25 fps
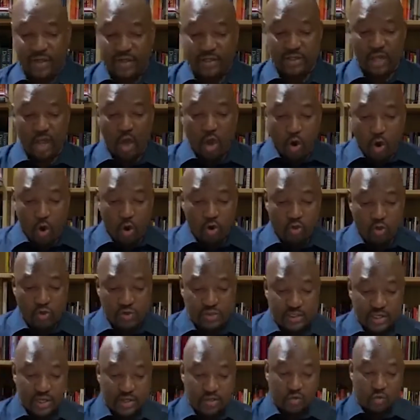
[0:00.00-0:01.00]
things, all
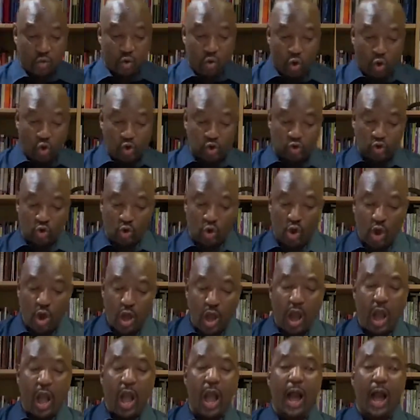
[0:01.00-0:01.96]
those things will also